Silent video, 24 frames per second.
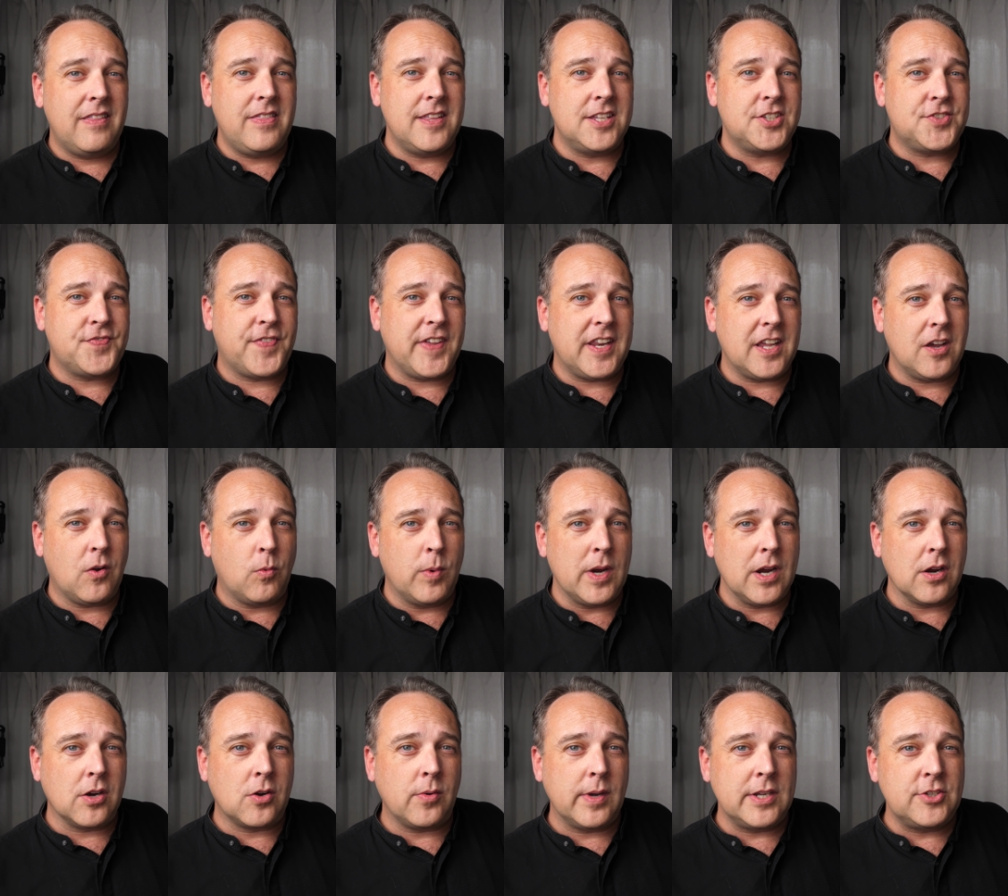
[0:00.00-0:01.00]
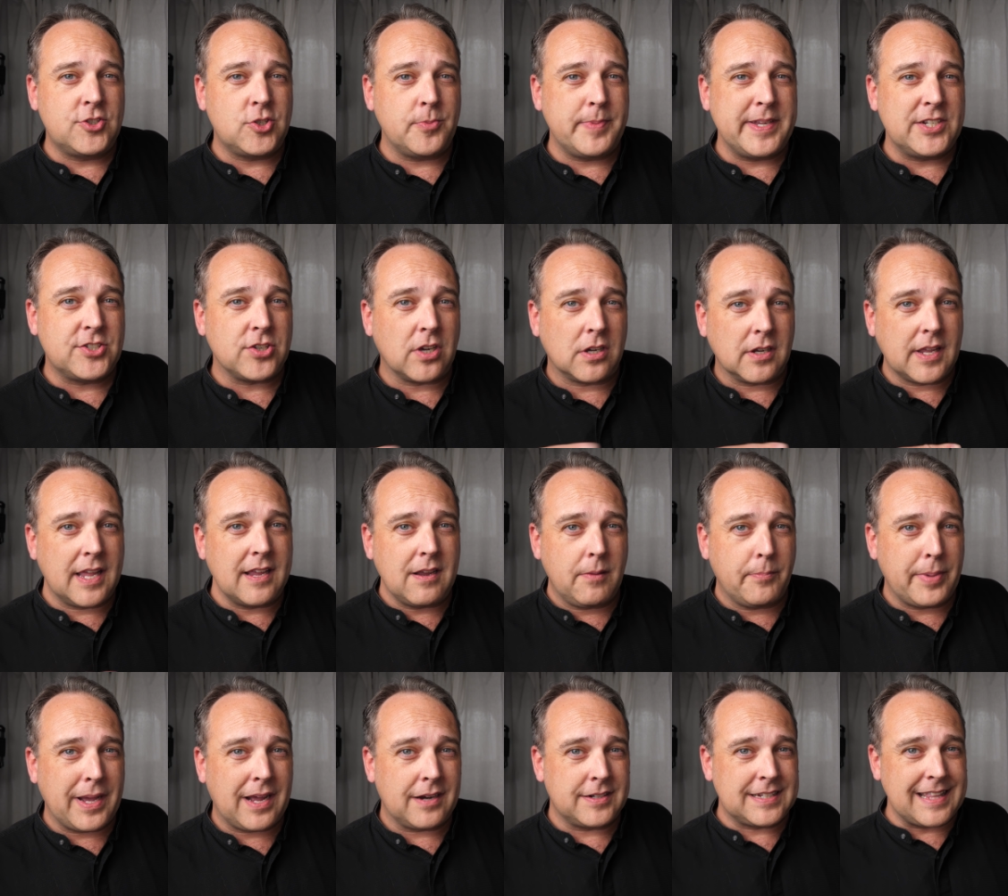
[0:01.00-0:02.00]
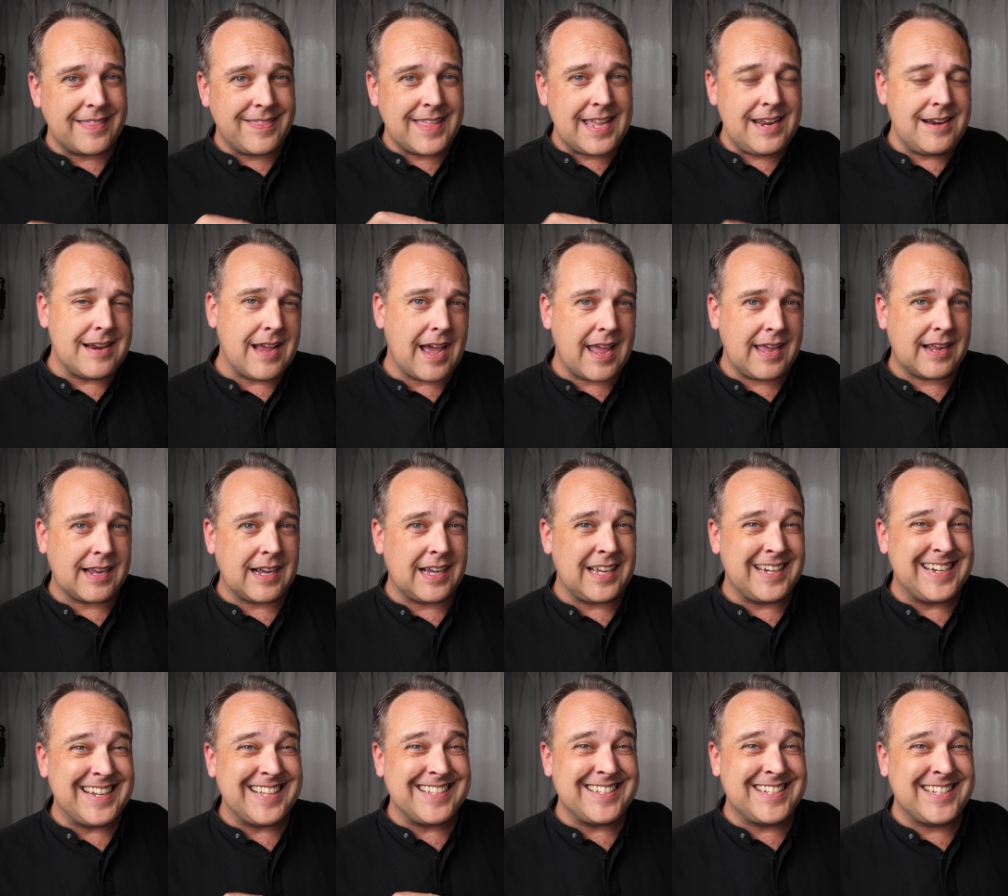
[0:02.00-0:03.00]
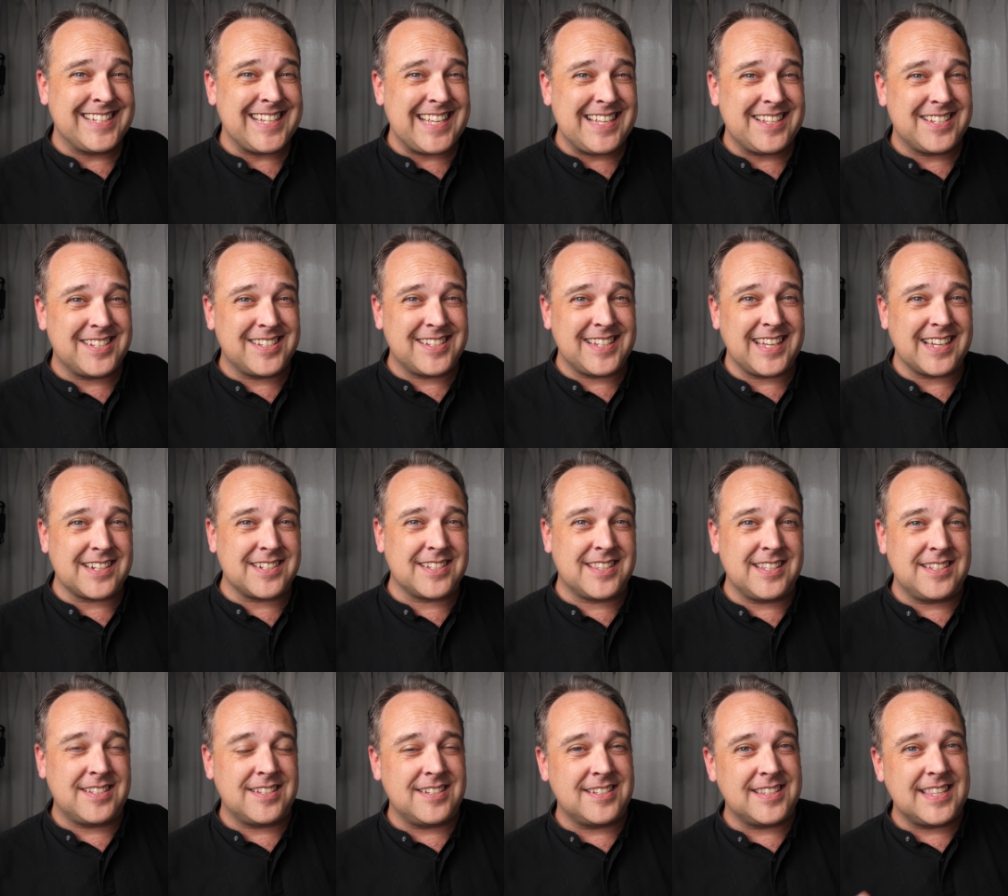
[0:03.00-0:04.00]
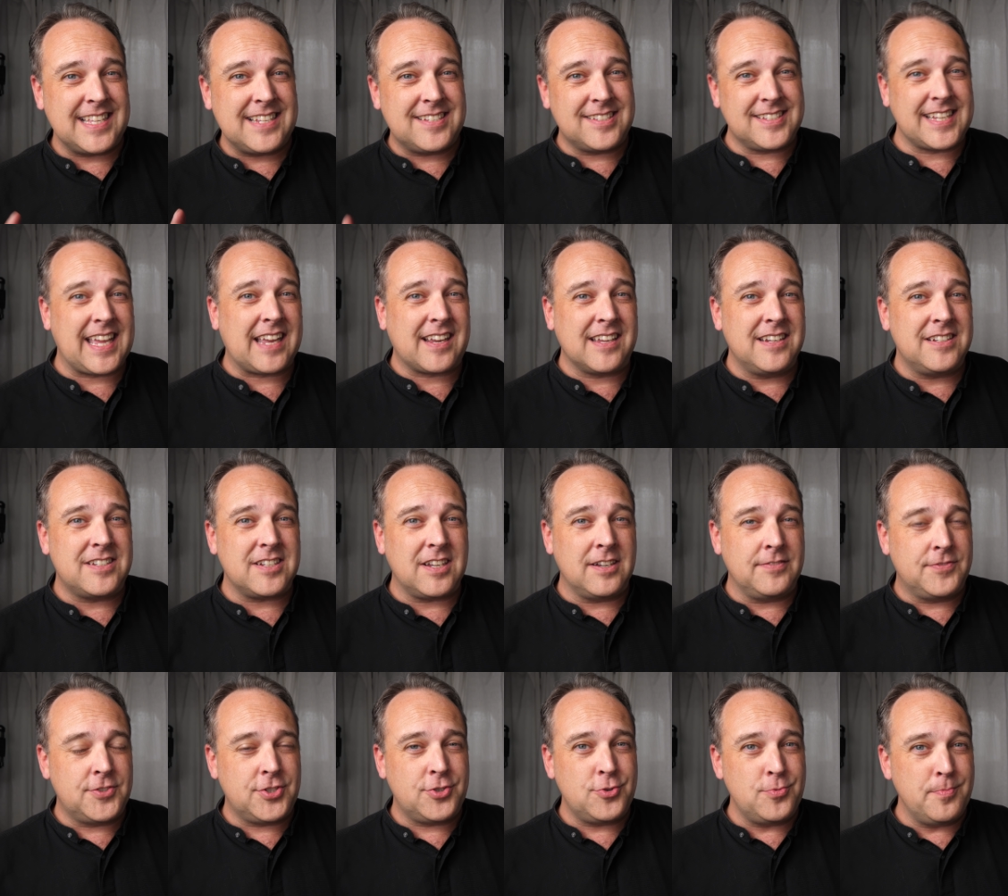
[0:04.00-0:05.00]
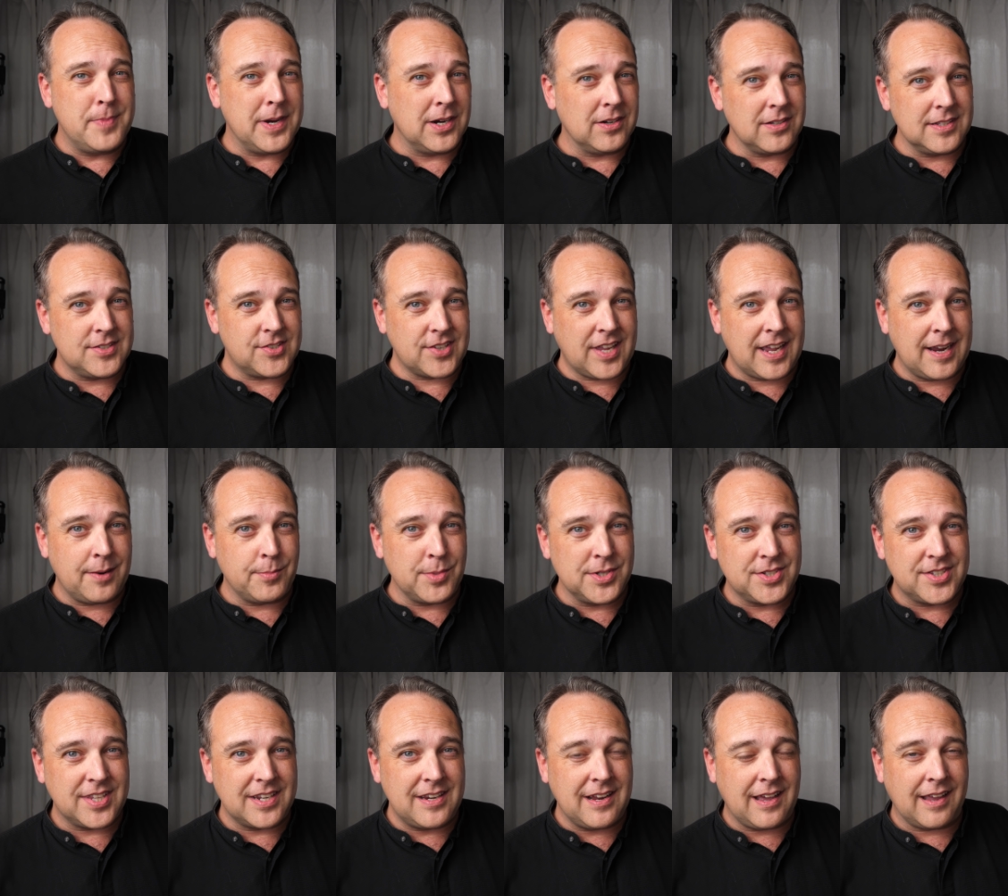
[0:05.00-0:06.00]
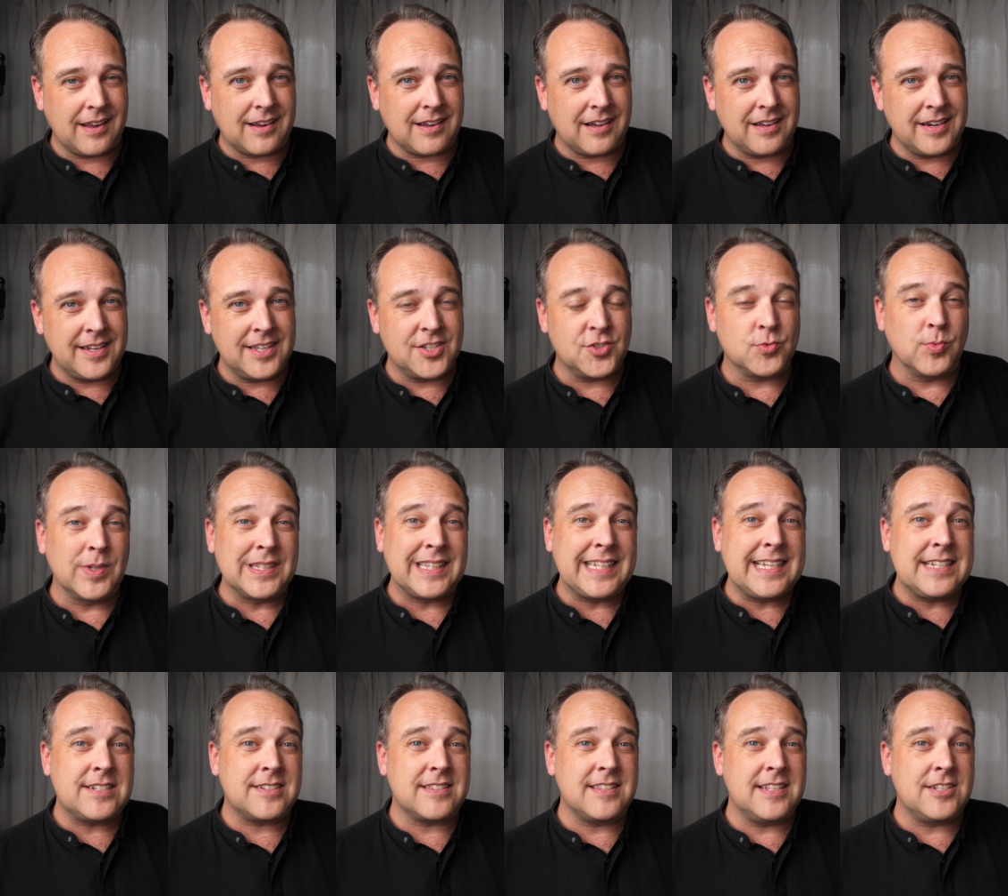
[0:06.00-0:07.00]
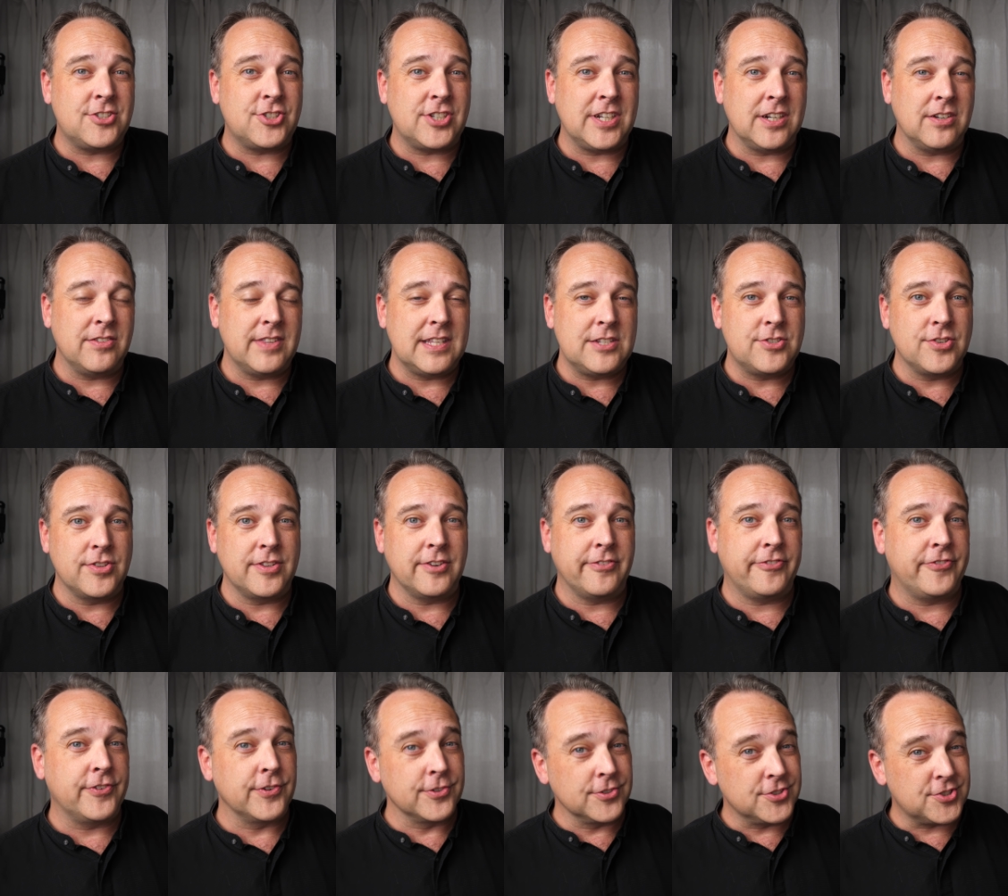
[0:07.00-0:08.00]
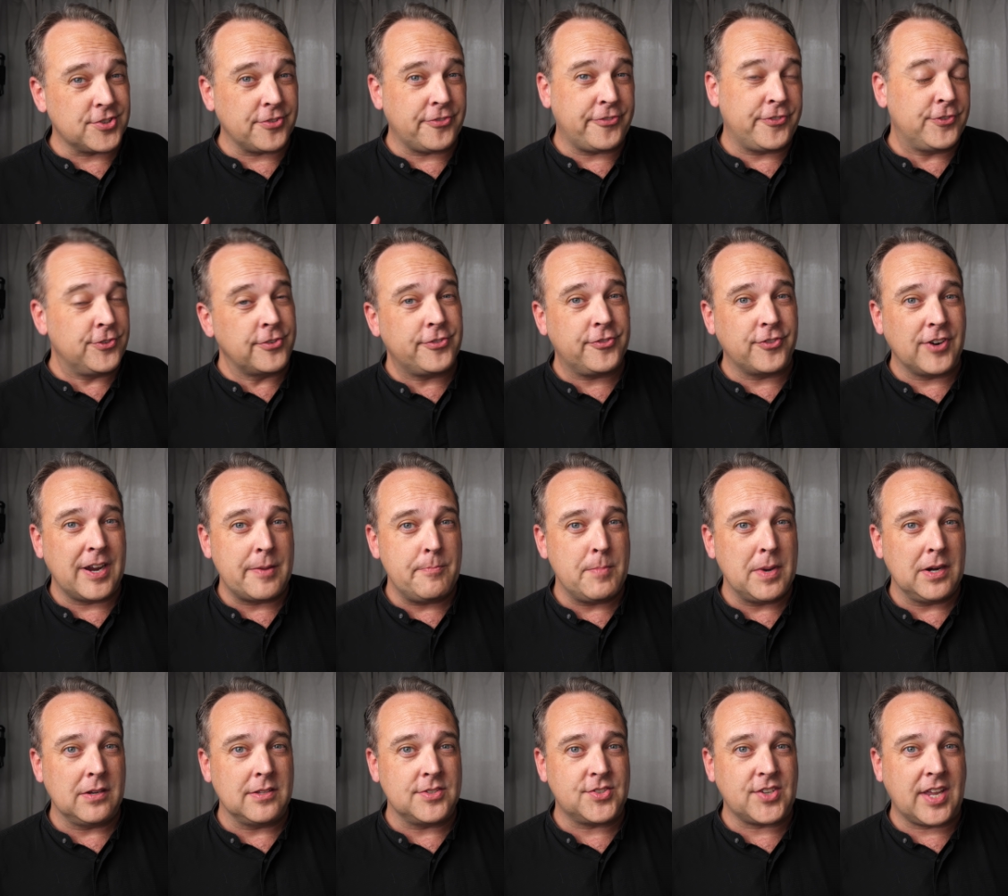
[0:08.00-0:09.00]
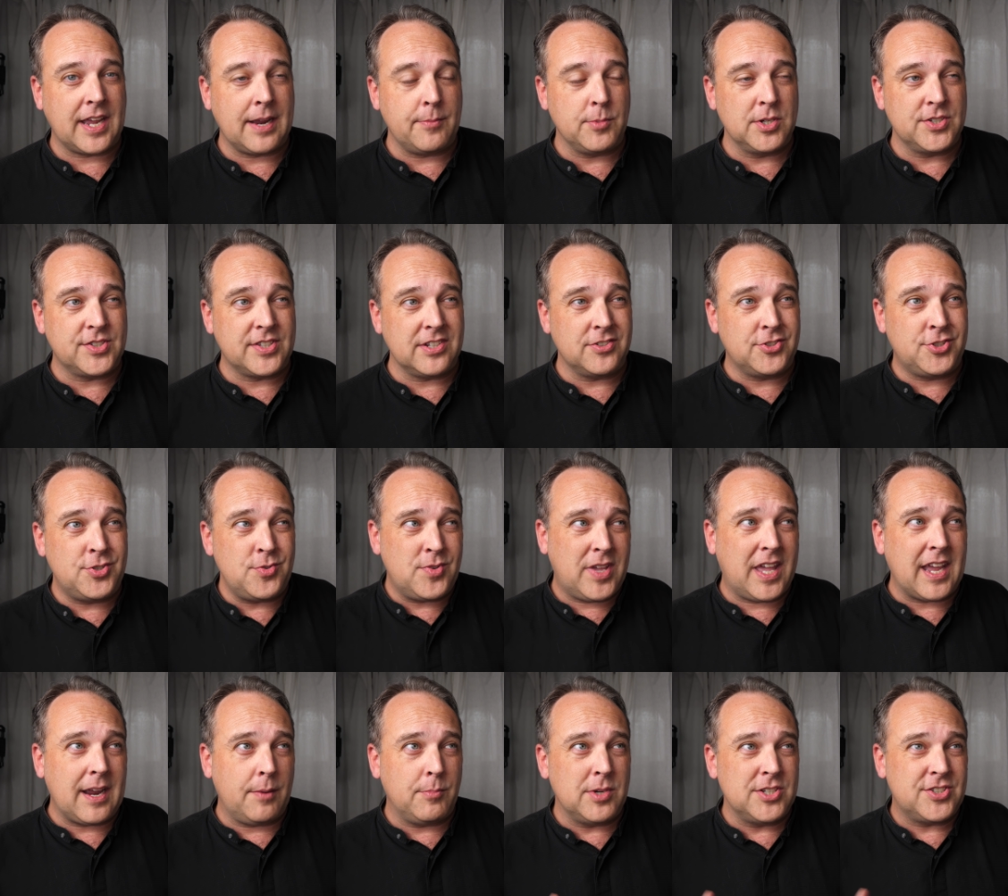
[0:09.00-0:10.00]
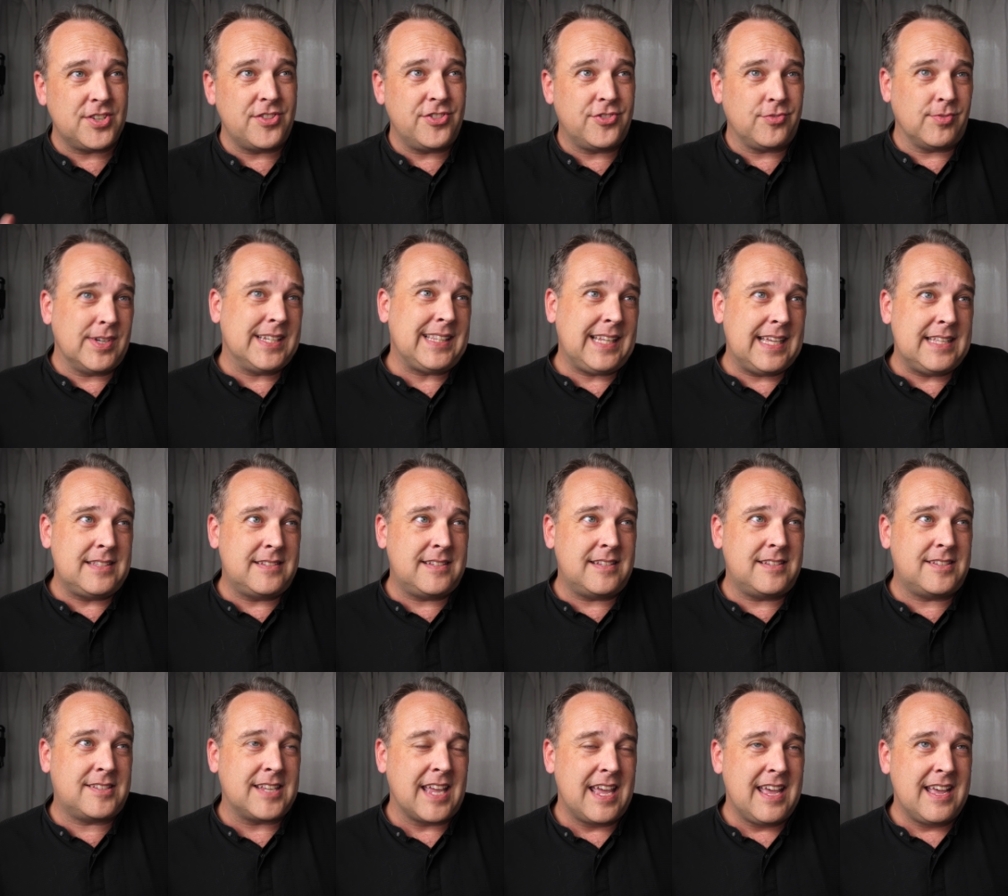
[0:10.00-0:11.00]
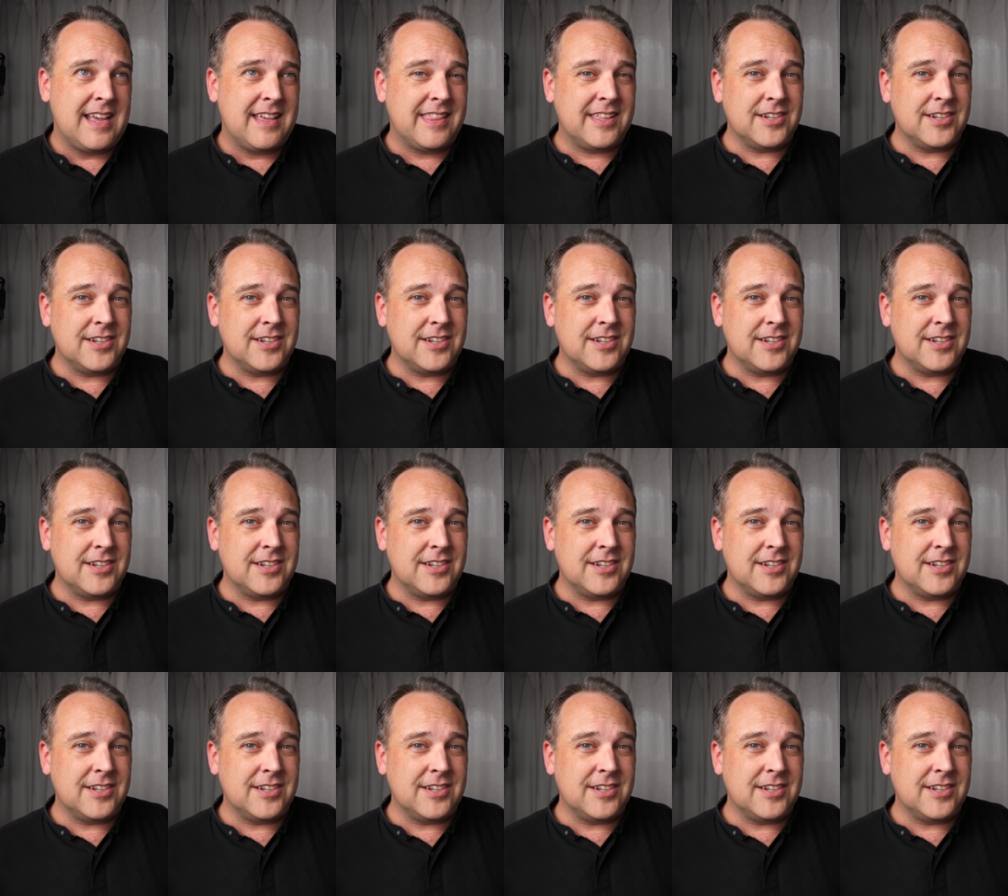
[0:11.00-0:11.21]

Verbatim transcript: In this video, we are going to be talking about the Nikon Z6. This is the second of two mirrorless cameras that Nikon has released this year. These are their first full-frame mirrorless cameras. They're two cameras and three lenses.